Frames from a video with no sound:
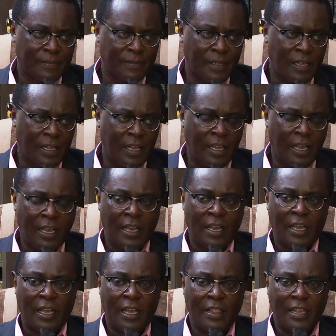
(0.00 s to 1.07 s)

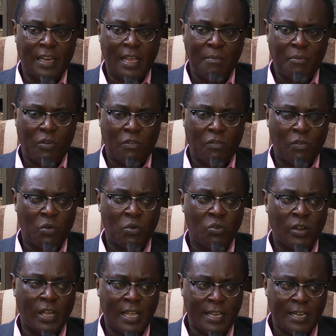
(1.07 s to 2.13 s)
in the name of
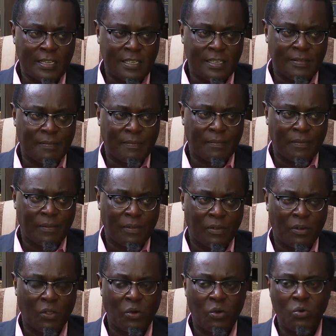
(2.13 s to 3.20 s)
Uhuru Kenyatta.
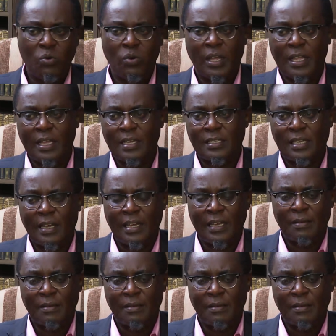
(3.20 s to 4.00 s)
Although Uhuru Kenyatta